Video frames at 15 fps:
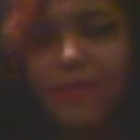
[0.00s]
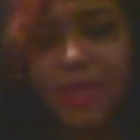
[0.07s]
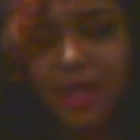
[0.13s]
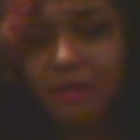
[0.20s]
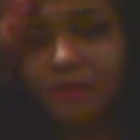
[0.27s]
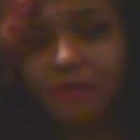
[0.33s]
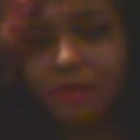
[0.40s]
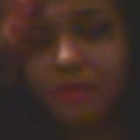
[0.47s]
I
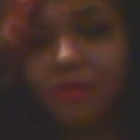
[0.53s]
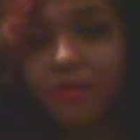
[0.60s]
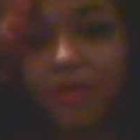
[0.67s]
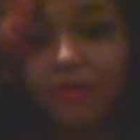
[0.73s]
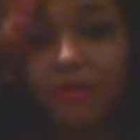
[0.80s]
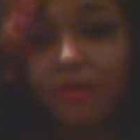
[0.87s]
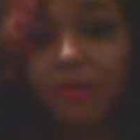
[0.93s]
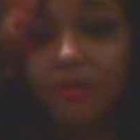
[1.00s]
don't know.
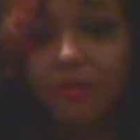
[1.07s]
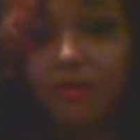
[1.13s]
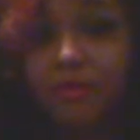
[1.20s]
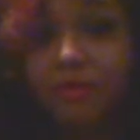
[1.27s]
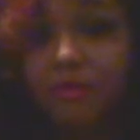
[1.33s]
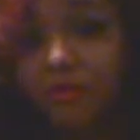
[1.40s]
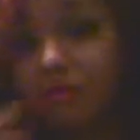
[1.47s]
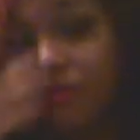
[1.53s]
He's always
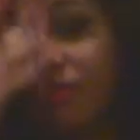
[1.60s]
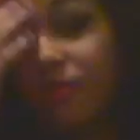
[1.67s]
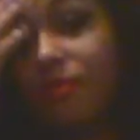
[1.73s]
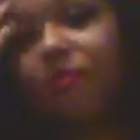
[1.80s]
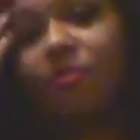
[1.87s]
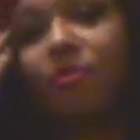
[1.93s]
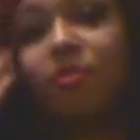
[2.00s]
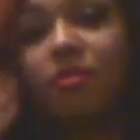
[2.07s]

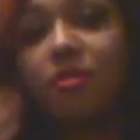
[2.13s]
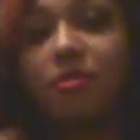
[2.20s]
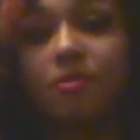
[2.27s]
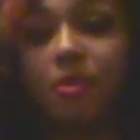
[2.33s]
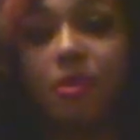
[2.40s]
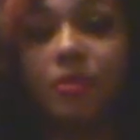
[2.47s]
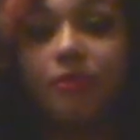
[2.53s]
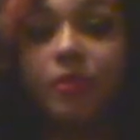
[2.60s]
been pretty
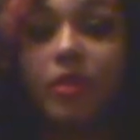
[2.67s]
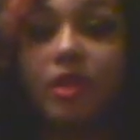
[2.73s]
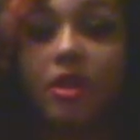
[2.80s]
small.